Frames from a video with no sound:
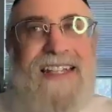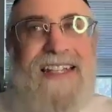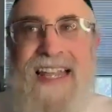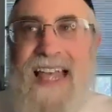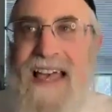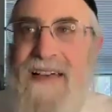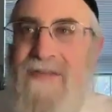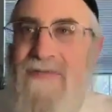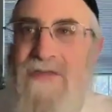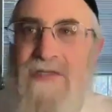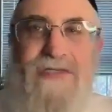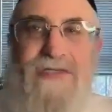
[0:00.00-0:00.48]

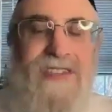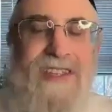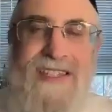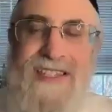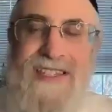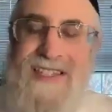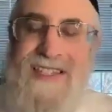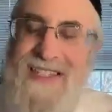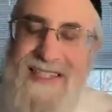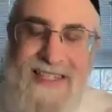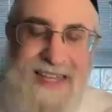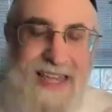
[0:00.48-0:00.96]
Never
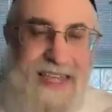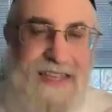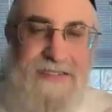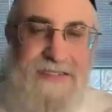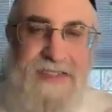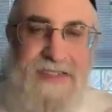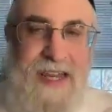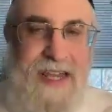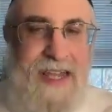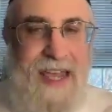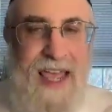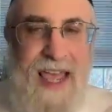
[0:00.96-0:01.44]
does it say
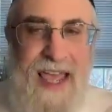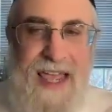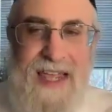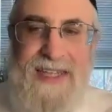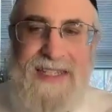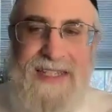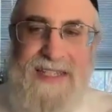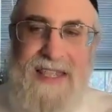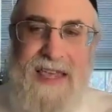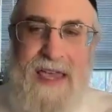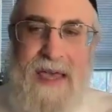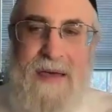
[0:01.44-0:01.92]
that he
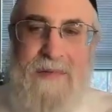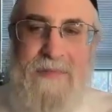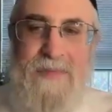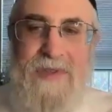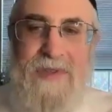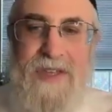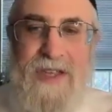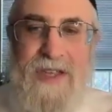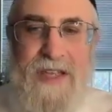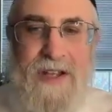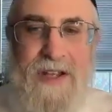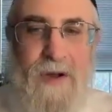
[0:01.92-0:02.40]
hates them.
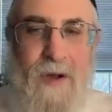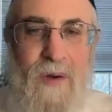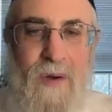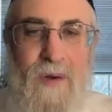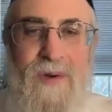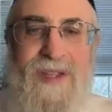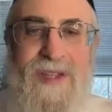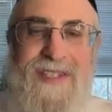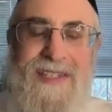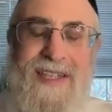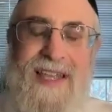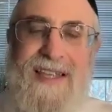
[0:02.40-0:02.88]
It
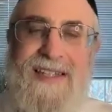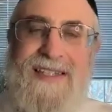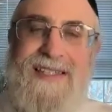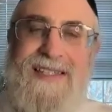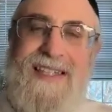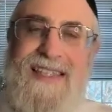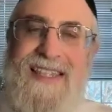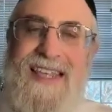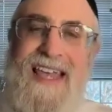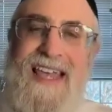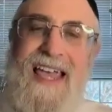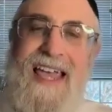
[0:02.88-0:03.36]
always says
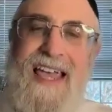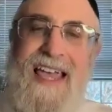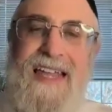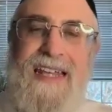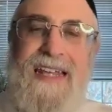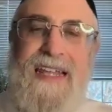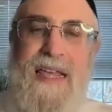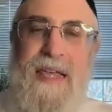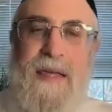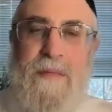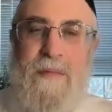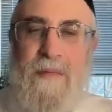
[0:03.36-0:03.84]
that they
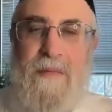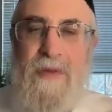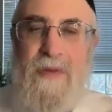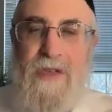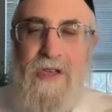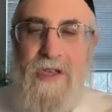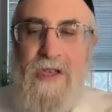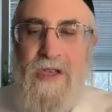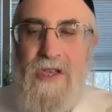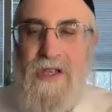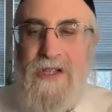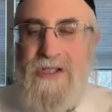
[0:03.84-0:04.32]
hate him.
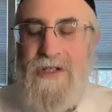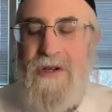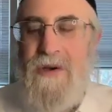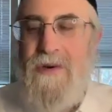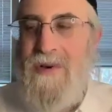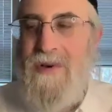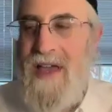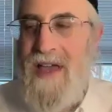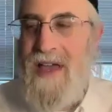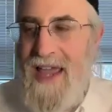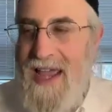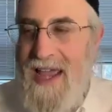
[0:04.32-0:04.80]

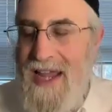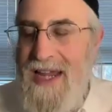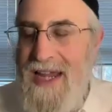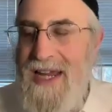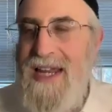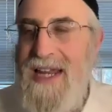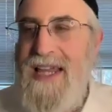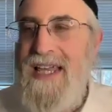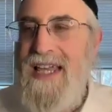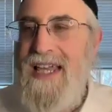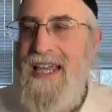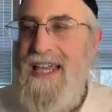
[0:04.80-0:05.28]
So
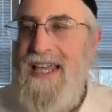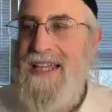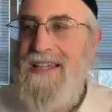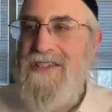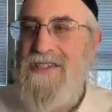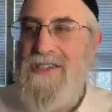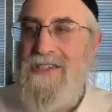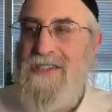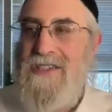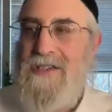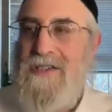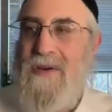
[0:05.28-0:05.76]
hating
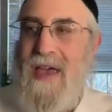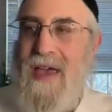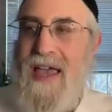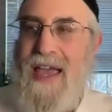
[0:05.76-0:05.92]
as